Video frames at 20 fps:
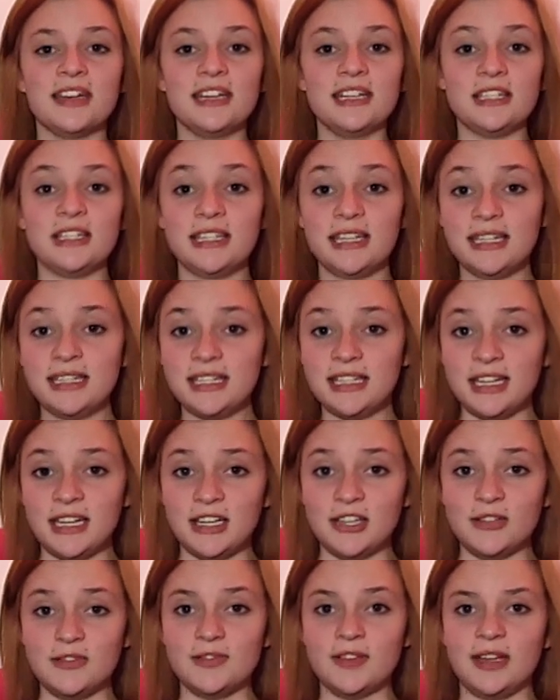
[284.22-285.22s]
it's
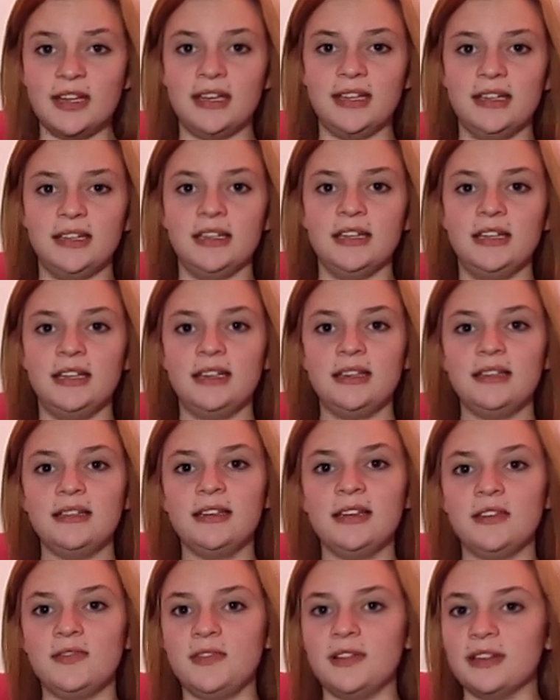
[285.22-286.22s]
sensitive, and
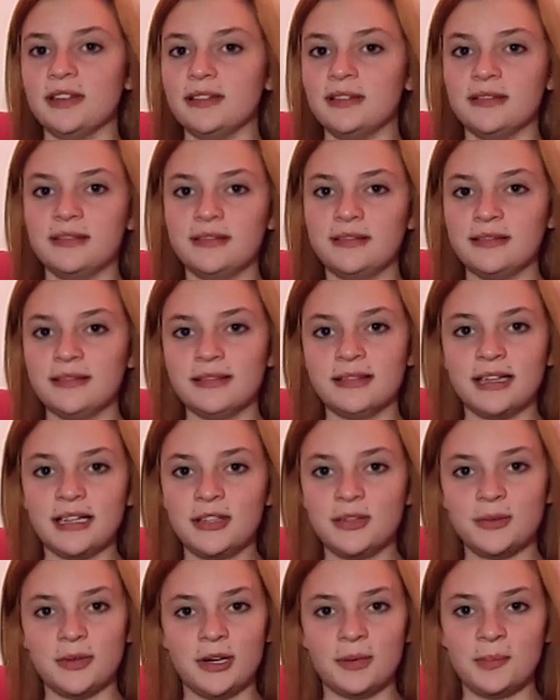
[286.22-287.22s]
if you
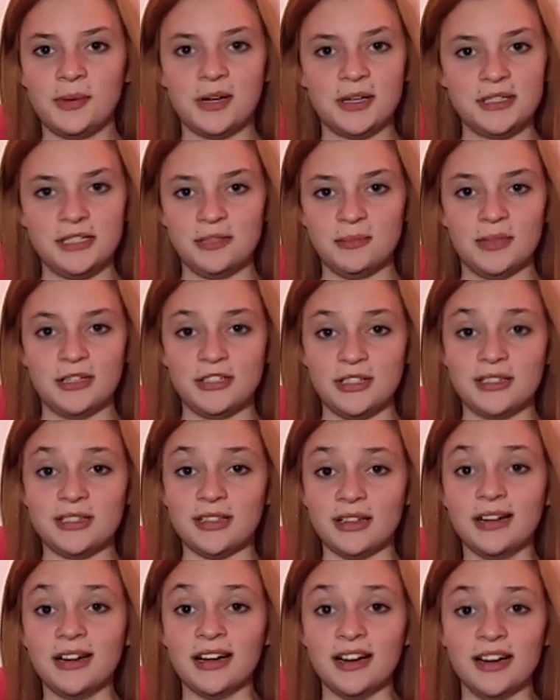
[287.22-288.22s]
lick the wrong part too much, it's
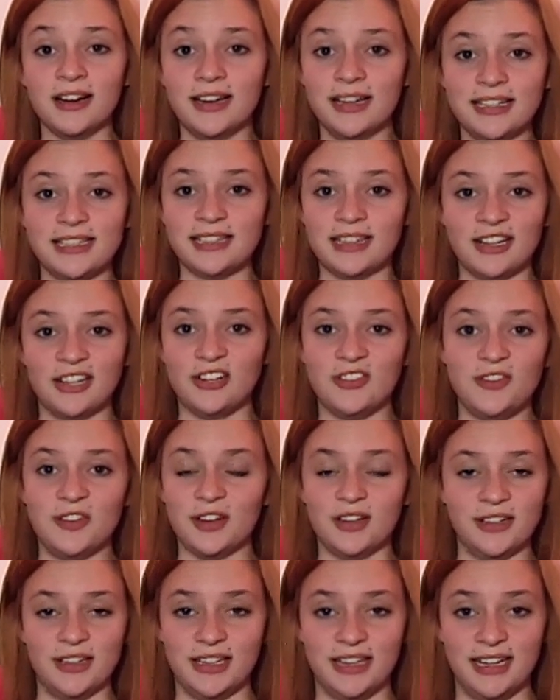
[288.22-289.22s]
going to hurt, it's not going to
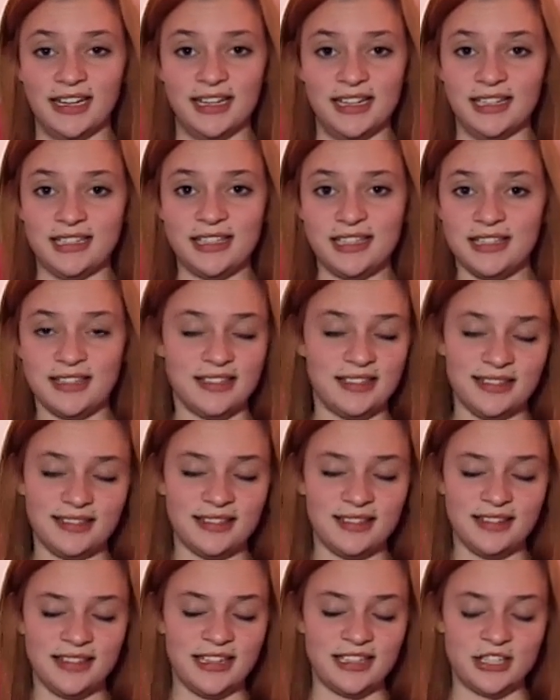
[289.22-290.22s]
feel good, and
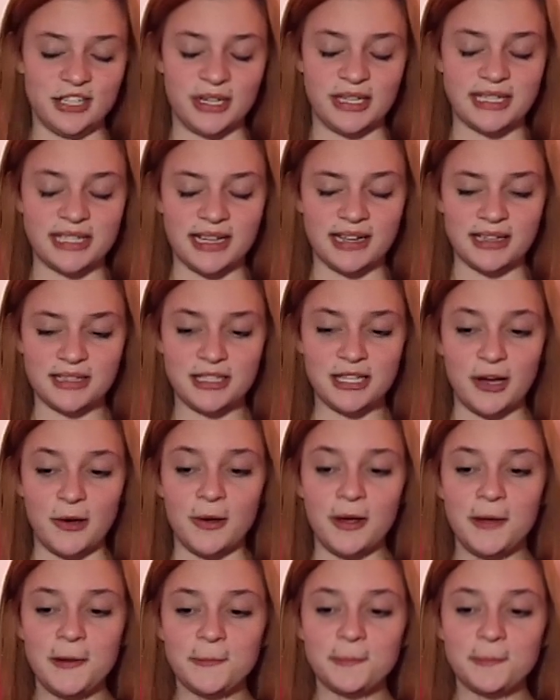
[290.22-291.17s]
it's going to suck. So,